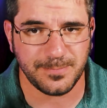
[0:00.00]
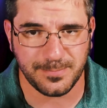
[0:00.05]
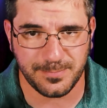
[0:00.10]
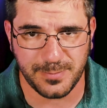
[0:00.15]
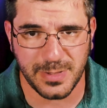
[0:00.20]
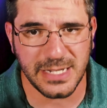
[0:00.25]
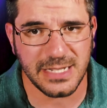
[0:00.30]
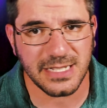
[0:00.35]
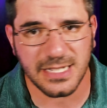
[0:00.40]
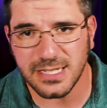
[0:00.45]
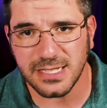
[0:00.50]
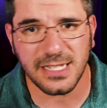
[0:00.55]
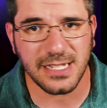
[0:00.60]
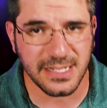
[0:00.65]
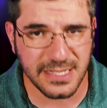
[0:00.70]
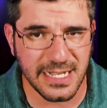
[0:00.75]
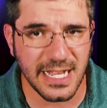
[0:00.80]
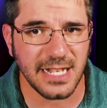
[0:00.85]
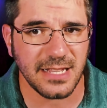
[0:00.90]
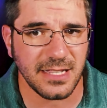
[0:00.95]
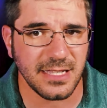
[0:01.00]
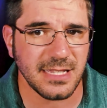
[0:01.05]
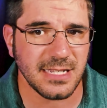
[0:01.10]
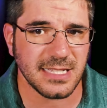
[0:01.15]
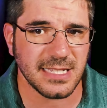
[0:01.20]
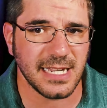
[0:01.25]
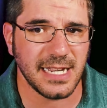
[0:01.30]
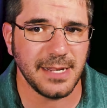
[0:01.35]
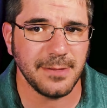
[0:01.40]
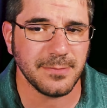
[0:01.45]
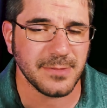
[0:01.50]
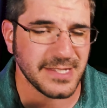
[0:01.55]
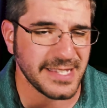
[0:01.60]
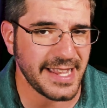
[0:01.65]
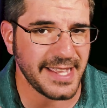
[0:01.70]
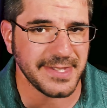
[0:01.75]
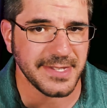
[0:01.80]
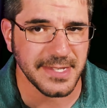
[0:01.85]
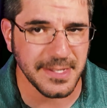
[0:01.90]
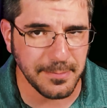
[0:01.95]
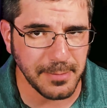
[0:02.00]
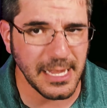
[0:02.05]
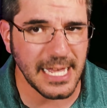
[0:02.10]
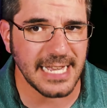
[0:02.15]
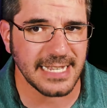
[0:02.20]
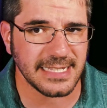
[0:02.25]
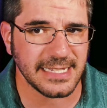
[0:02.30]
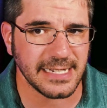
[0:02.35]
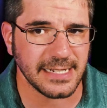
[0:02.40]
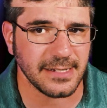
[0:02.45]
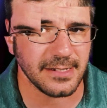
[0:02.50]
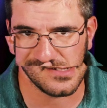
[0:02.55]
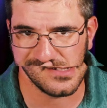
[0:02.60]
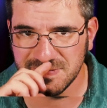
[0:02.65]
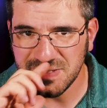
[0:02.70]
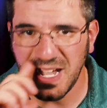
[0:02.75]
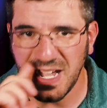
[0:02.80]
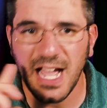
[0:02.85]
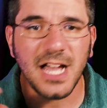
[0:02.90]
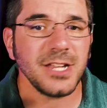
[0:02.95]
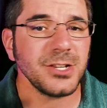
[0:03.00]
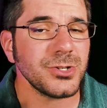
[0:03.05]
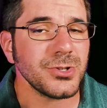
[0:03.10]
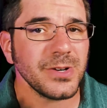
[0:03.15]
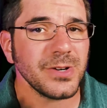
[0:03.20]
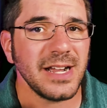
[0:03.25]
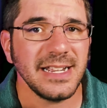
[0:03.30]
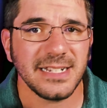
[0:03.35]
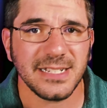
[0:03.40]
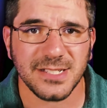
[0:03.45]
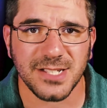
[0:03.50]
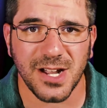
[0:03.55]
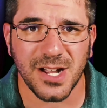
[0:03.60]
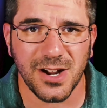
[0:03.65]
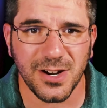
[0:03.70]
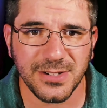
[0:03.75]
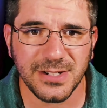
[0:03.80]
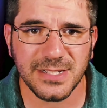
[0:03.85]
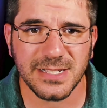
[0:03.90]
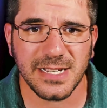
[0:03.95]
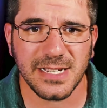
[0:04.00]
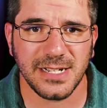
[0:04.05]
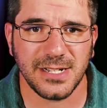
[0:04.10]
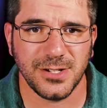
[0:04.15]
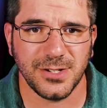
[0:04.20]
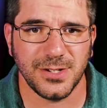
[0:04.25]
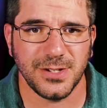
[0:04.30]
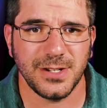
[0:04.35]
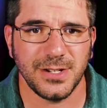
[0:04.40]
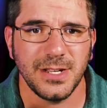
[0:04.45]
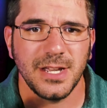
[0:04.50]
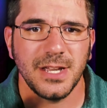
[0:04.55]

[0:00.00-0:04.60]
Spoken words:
basically exactly the same sans the plastic. I tried as hard as I could